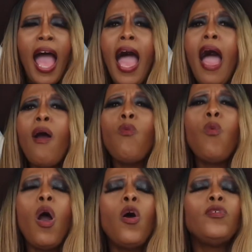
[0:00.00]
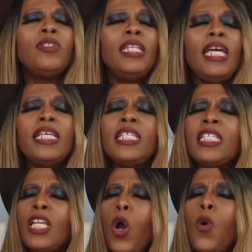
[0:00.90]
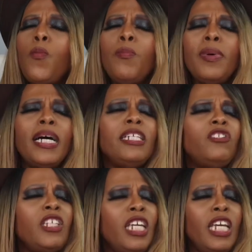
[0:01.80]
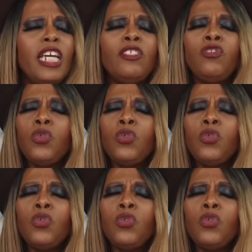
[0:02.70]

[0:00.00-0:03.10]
I wore this so much in